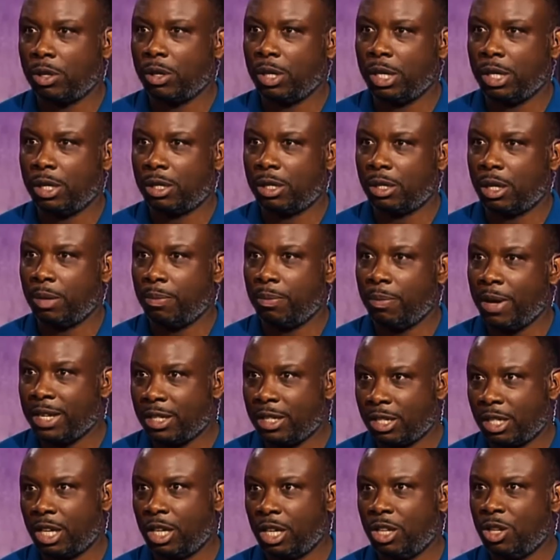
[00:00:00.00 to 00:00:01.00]
doing is that
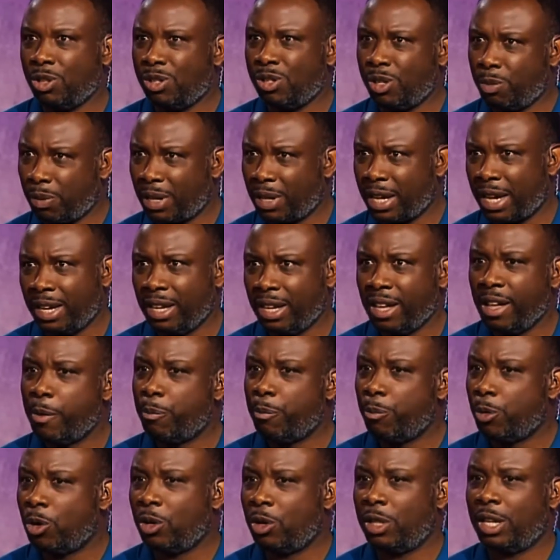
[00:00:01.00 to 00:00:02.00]
Man City usually play
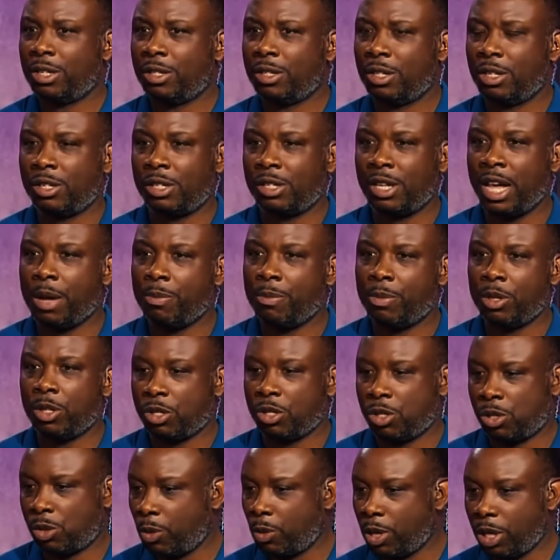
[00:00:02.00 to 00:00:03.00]
more or less the same, but
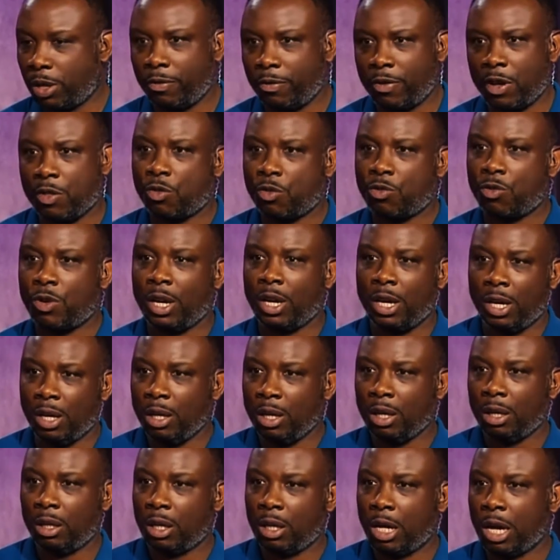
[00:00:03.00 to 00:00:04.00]
just tweak the front three.
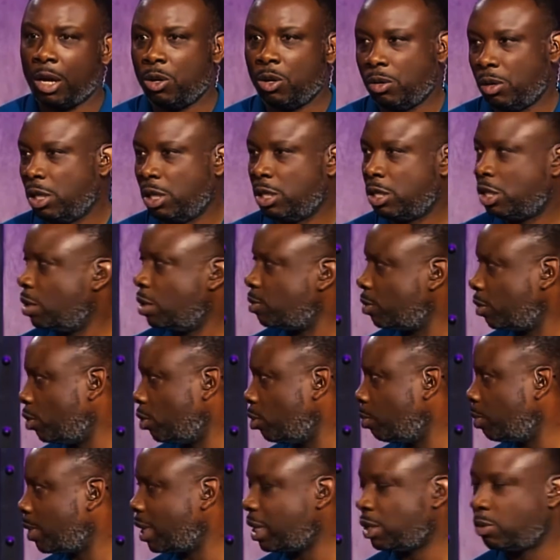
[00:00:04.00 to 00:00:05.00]
Like who, in terms of
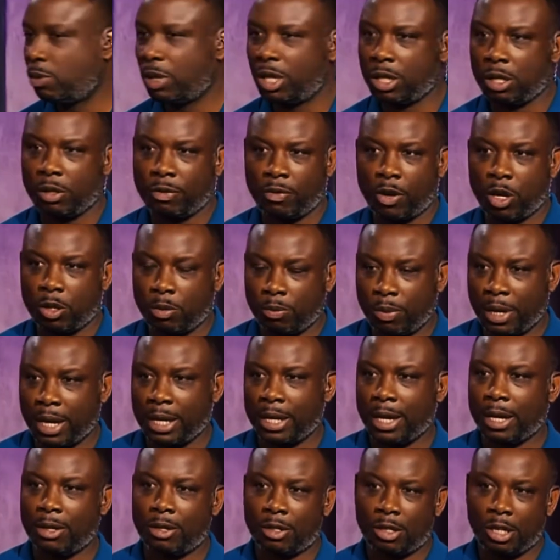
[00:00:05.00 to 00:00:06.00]
who plays where, does Foden
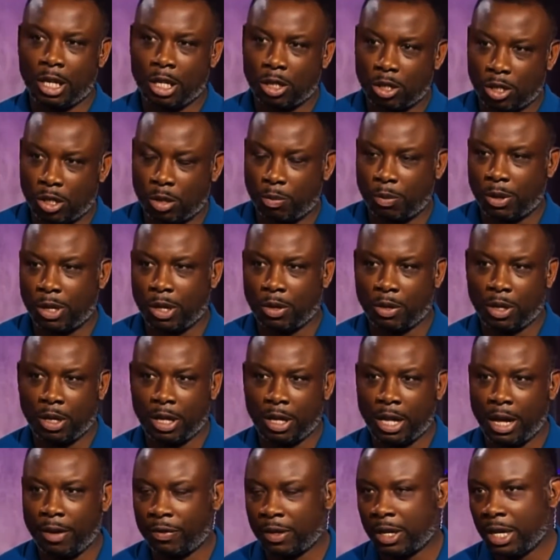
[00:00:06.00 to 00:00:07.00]
play down the centre? Does he play on the
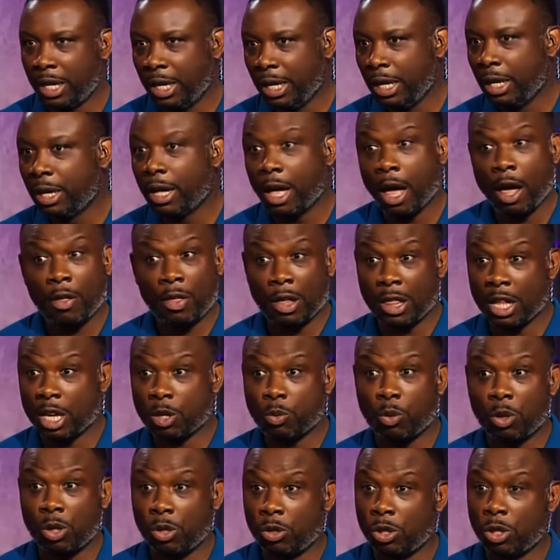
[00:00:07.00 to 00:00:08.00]
left? I think
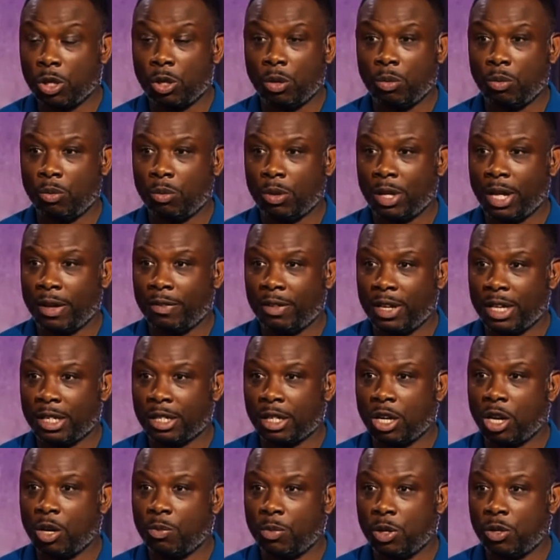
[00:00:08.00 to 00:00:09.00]
that's what he'll do with
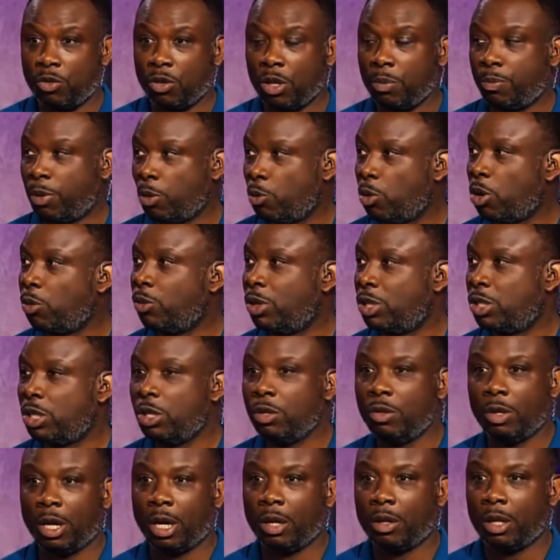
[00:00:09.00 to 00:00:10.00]
Atletico Madrid. But what we
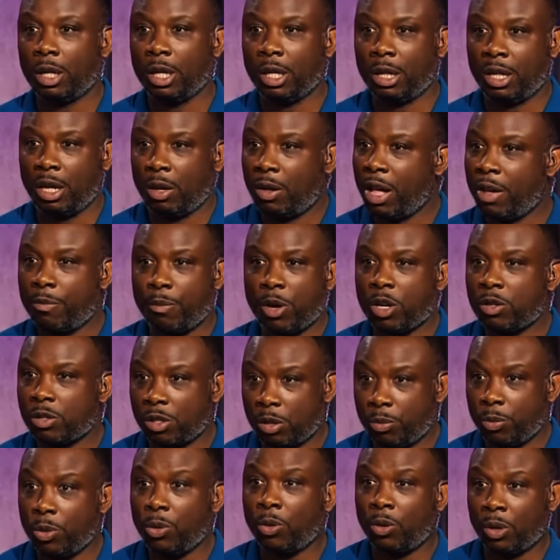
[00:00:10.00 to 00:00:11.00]
do know that they'll have most
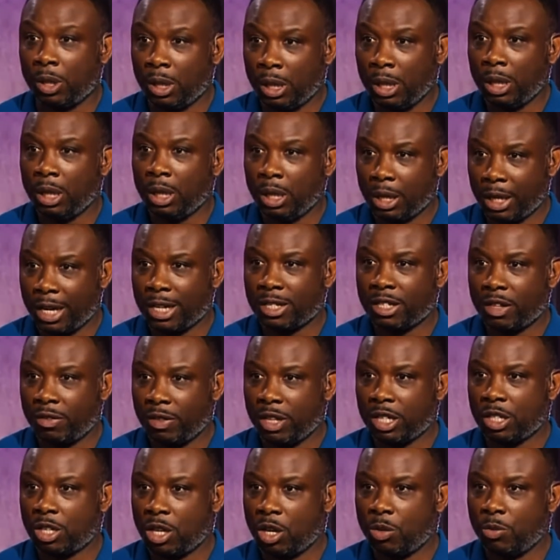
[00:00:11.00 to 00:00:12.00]
of the ball against
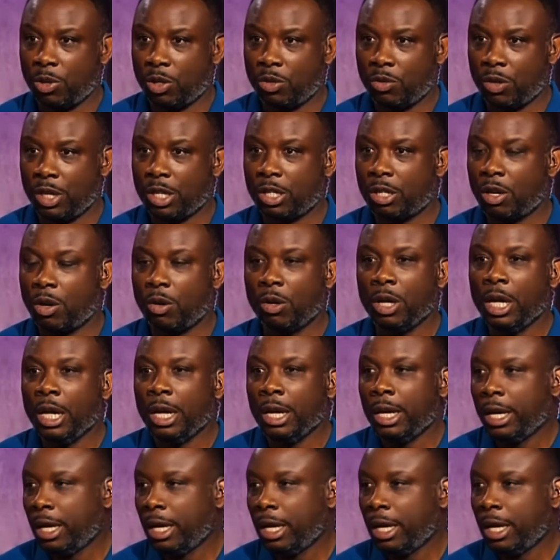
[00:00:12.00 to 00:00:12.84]
Atletico yeah. Madrid. So